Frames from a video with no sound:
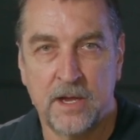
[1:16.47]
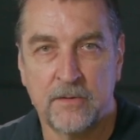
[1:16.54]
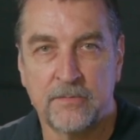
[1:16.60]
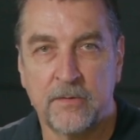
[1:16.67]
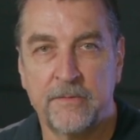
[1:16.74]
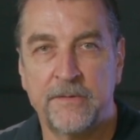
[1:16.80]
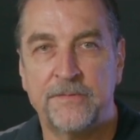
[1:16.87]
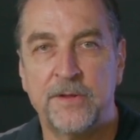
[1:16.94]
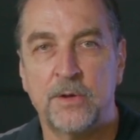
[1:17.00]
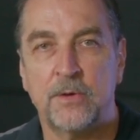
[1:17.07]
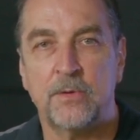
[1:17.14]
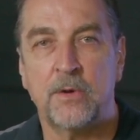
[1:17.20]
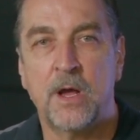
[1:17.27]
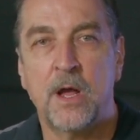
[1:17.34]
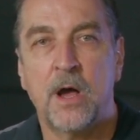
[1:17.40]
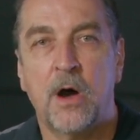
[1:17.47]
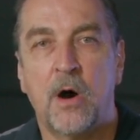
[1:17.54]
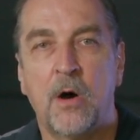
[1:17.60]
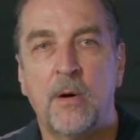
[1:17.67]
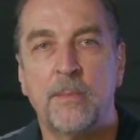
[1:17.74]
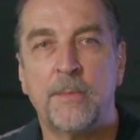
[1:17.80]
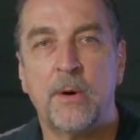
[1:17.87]
For review,
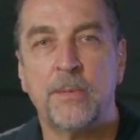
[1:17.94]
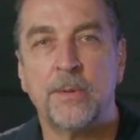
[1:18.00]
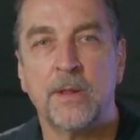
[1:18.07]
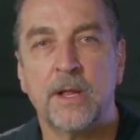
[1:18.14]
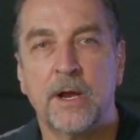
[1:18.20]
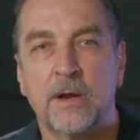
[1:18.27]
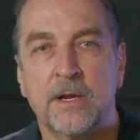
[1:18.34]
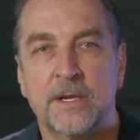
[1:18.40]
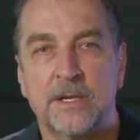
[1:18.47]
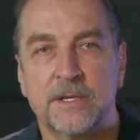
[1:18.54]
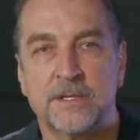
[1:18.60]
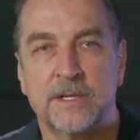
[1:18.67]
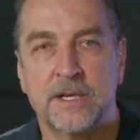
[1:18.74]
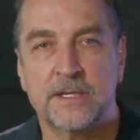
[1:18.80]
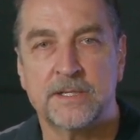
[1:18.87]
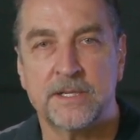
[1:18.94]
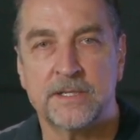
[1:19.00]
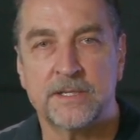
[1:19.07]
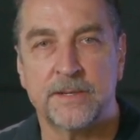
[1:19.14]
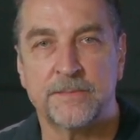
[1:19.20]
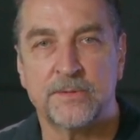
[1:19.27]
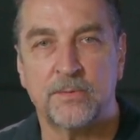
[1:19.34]
all mobile air conditioning
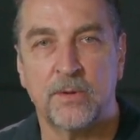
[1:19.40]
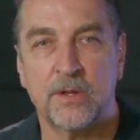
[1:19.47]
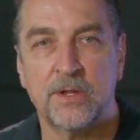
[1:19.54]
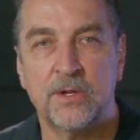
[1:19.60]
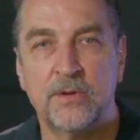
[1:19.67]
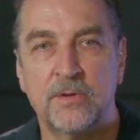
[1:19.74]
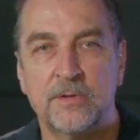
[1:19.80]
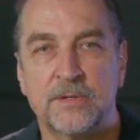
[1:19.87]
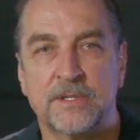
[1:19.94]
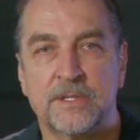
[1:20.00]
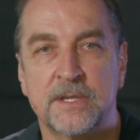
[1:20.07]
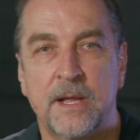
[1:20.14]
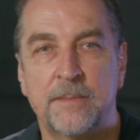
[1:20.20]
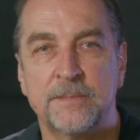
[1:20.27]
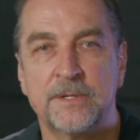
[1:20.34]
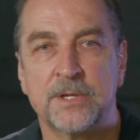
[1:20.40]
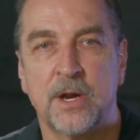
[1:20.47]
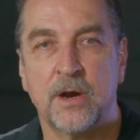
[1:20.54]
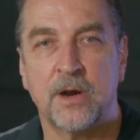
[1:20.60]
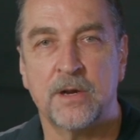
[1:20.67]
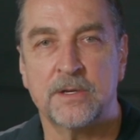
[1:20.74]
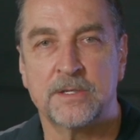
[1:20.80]
systems will lose some
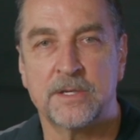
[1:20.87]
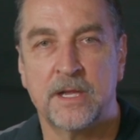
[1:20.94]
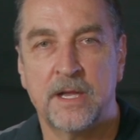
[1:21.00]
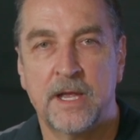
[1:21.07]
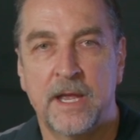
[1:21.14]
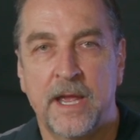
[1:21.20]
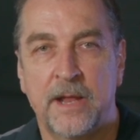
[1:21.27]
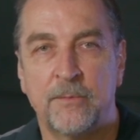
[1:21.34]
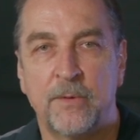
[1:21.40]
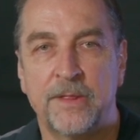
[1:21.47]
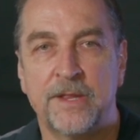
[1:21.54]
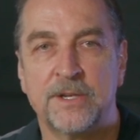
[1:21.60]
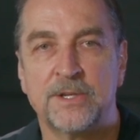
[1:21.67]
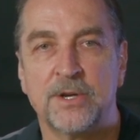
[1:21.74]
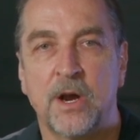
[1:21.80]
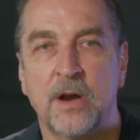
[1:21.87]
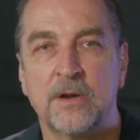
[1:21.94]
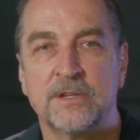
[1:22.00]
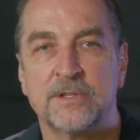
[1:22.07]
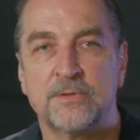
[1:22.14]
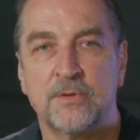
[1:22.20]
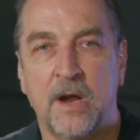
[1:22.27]
charge, and when the
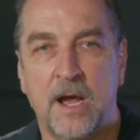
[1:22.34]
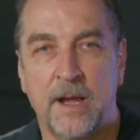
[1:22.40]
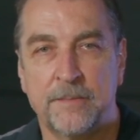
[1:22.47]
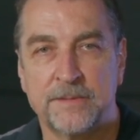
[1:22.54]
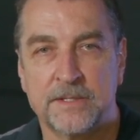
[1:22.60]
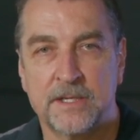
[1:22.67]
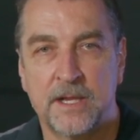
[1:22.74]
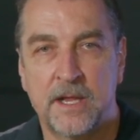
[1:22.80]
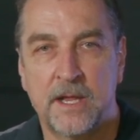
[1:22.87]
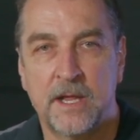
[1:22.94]
charge drops,